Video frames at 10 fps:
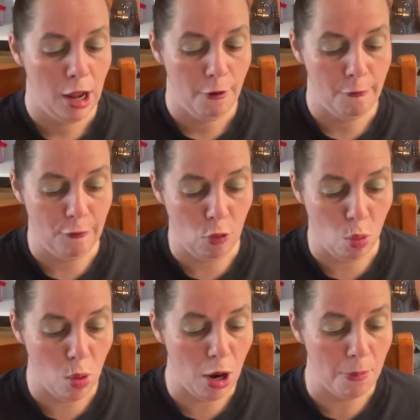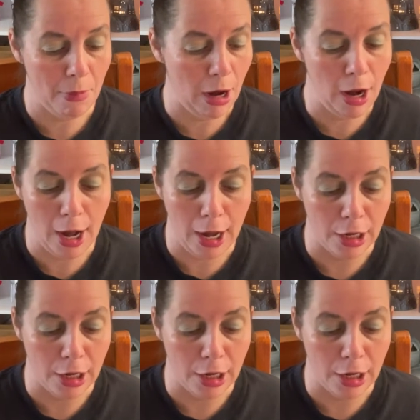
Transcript: for my